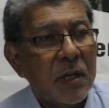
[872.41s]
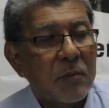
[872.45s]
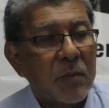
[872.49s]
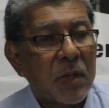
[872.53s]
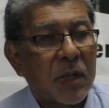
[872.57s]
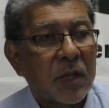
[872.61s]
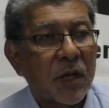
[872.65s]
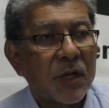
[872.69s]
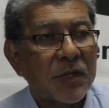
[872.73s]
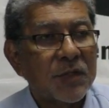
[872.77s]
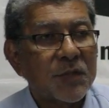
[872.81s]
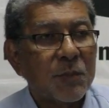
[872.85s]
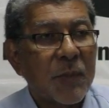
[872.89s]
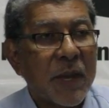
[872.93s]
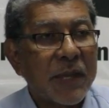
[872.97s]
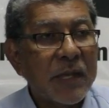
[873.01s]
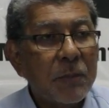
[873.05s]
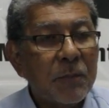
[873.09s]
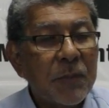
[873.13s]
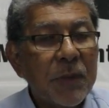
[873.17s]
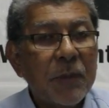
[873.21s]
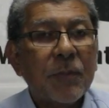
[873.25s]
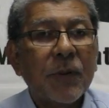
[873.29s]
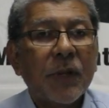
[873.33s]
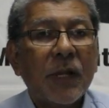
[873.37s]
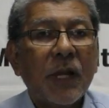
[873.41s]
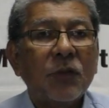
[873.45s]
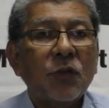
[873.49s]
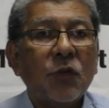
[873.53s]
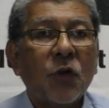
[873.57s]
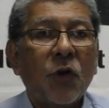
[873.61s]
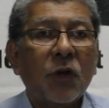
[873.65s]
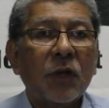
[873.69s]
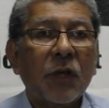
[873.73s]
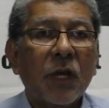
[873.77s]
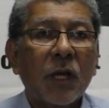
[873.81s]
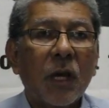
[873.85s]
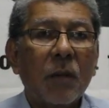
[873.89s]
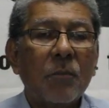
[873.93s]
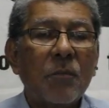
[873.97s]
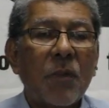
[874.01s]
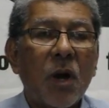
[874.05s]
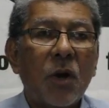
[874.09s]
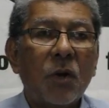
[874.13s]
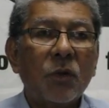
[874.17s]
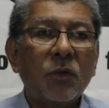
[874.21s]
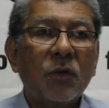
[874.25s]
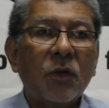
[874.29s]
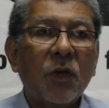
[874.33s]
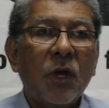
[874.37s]
because many people are talking
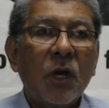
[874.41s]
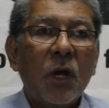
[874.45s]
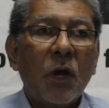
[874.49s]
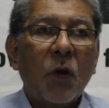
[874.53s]
about